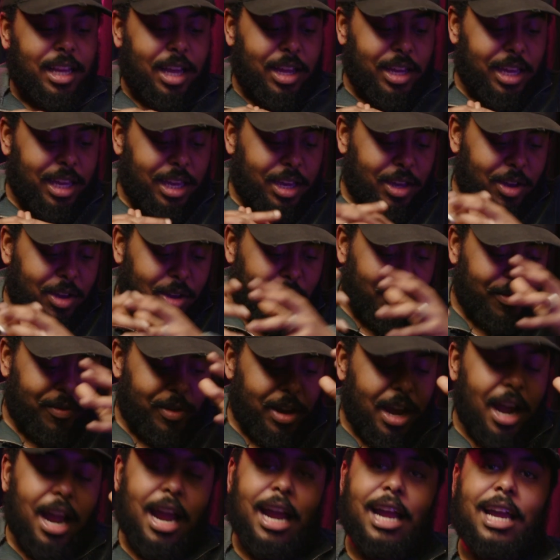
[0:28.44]
I'll kick it off. All
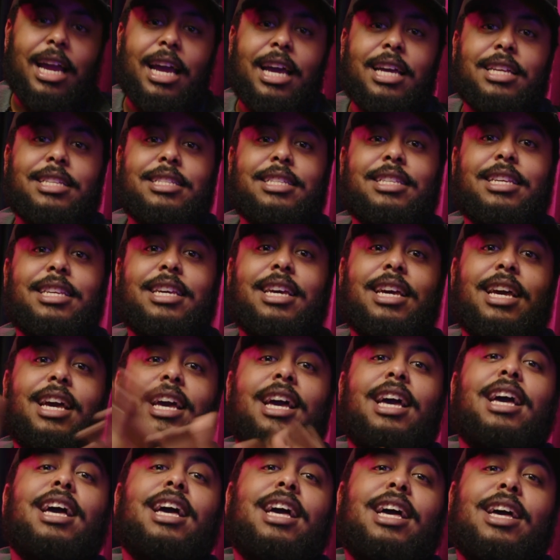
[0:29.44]
right, guys.
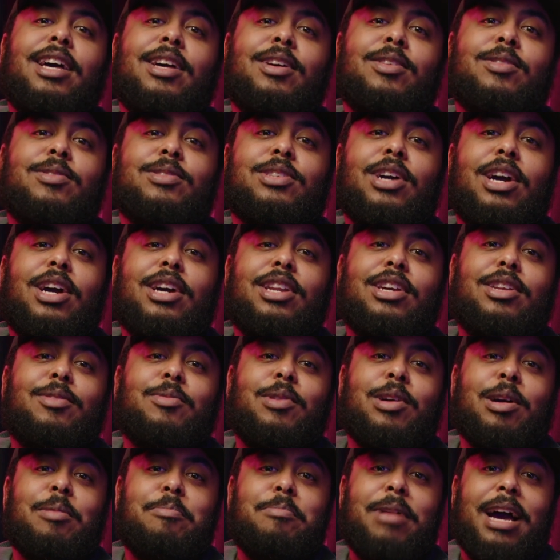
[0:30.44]
What's going on?
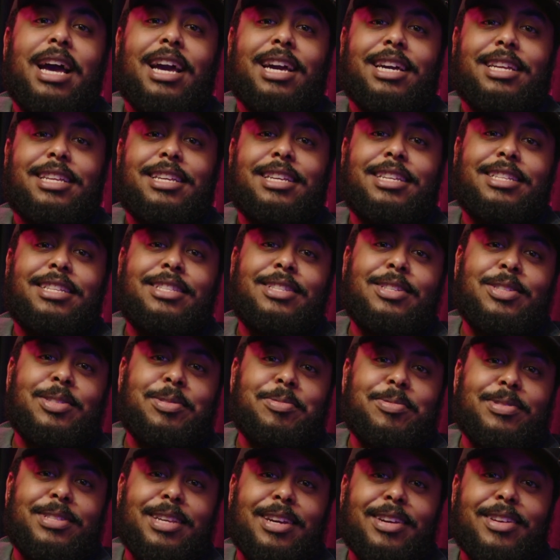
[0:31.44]
Welcome back to the
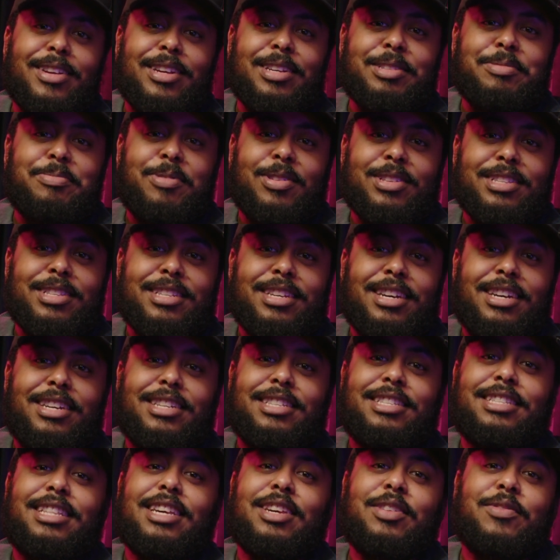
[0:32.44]
Small Time Critics
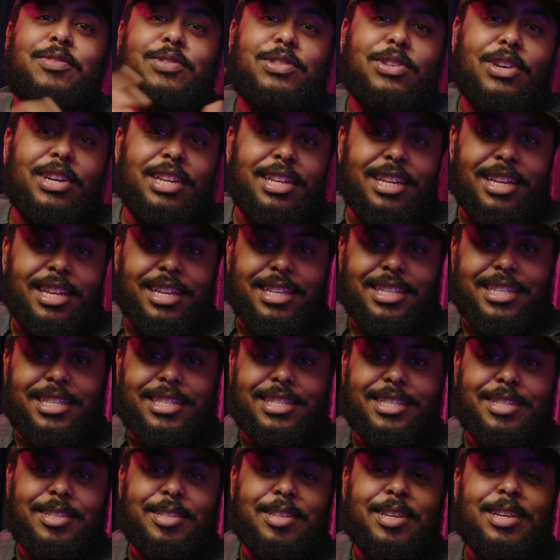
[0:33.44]
podcast. Thank you for joining
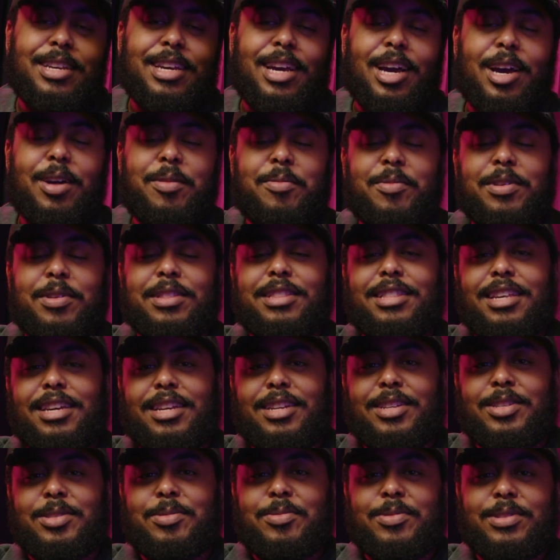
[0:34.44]
us. I'm one third
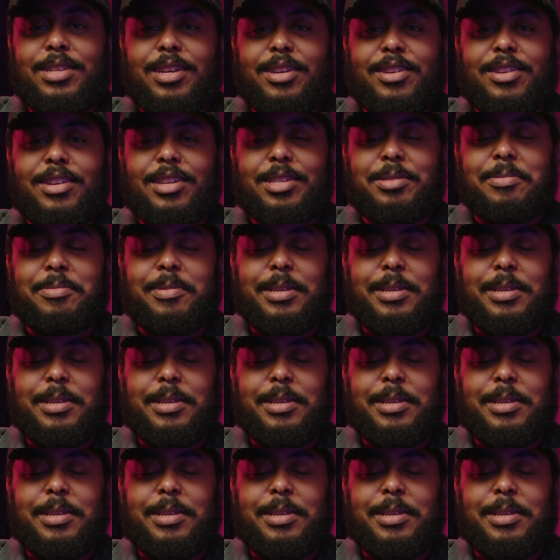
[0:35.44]
of the Small Time Critics.